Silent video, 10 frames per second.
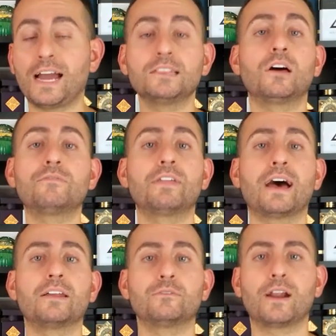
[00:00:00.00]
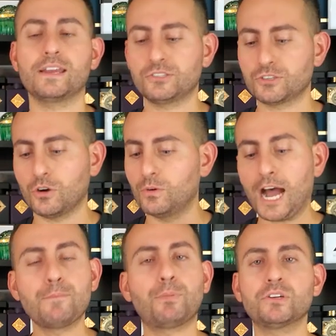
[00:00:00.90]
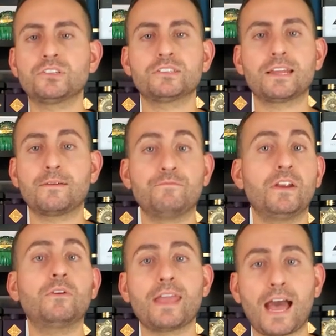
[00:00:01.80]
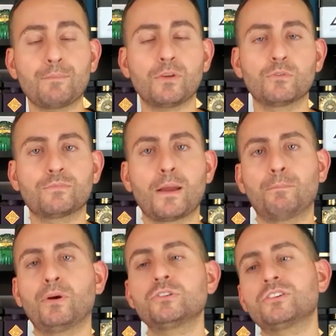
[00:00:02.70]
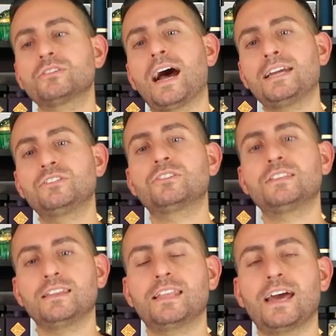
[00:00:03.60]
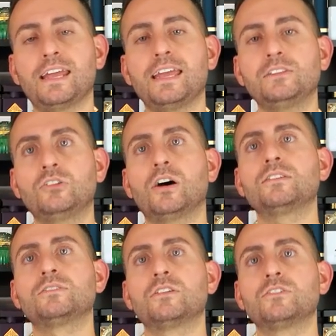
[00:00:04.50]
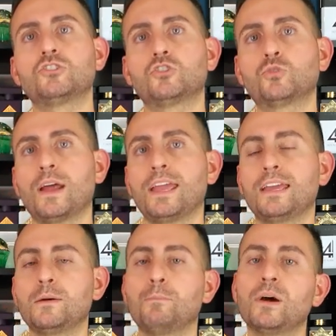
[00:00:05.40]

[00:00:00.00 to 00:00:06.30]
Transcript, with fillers: I love that, right? So I purchased it. I'm very happy with my purchase. I just think that it does stray in a